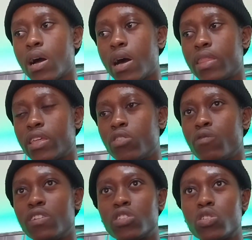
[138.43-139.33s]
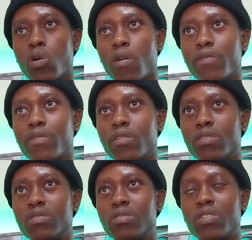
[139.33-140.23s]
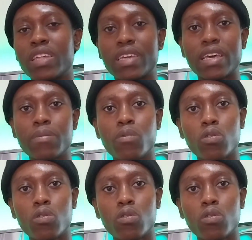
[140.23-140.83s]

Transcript: I think, University of Northern Cape